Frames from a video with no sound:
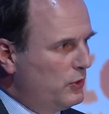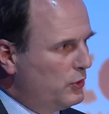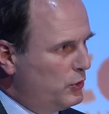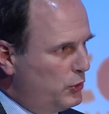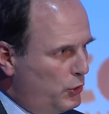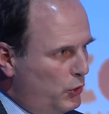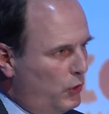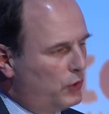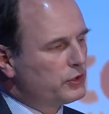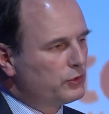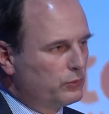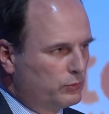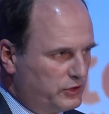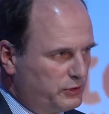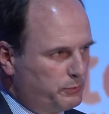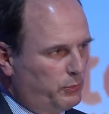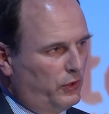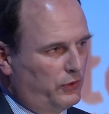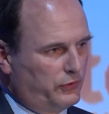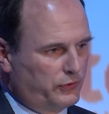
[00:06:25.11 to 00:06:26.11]
not
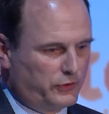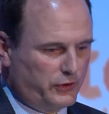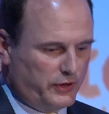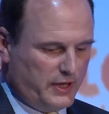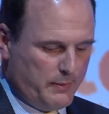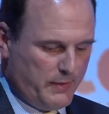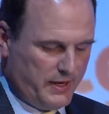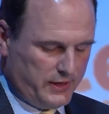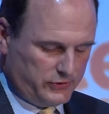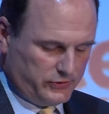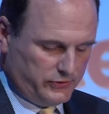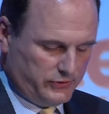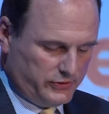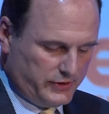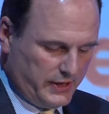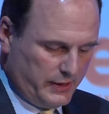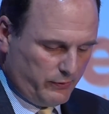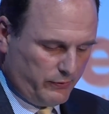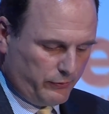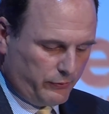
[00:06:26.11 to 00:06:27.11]
respond to their medicines.
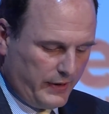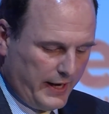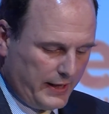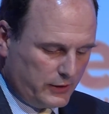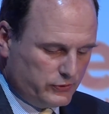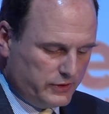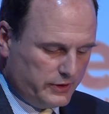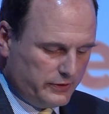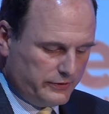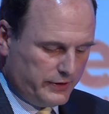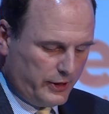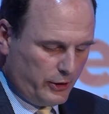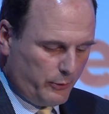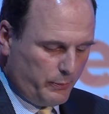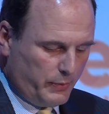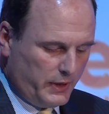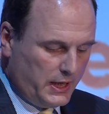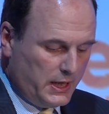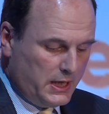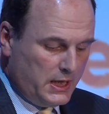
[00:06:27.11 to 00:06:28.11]
They're refractory to
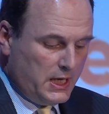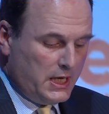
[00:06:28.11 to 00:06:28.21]
therapy.